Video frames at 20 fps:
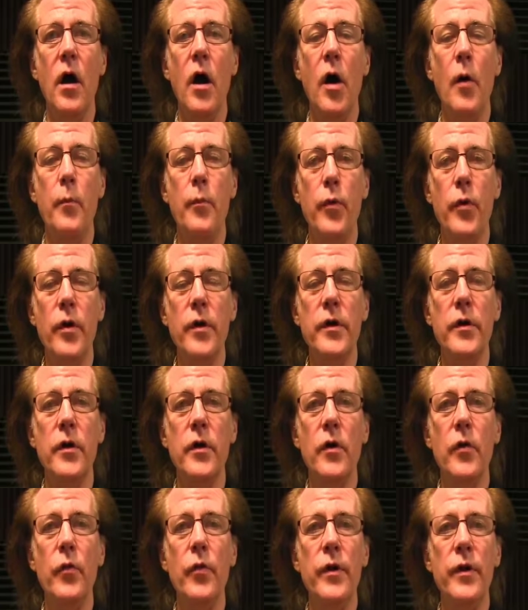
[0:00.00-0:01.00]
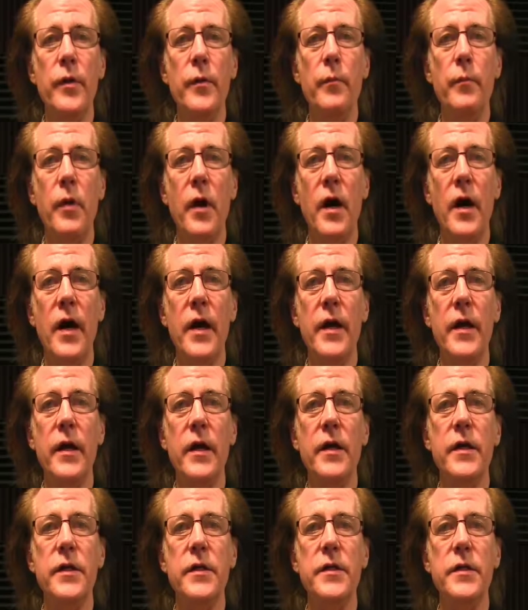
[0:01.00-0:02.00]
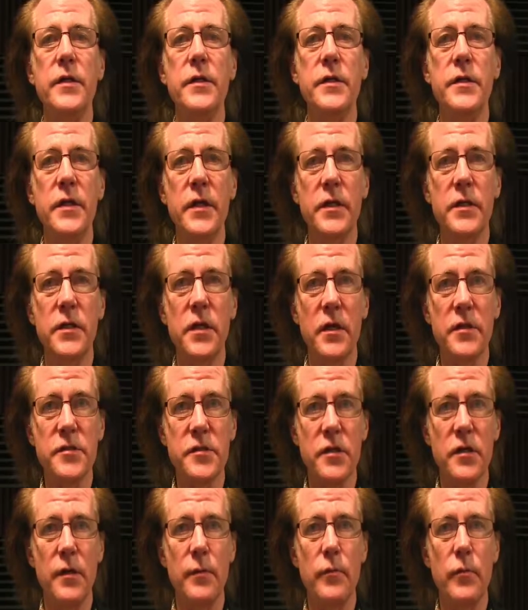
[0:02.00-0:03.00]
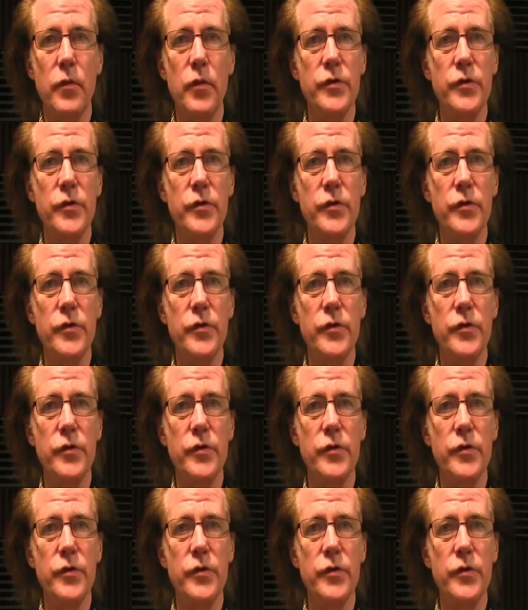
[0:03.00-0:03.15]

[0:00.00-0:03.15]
a book written by Dick Dunscombe,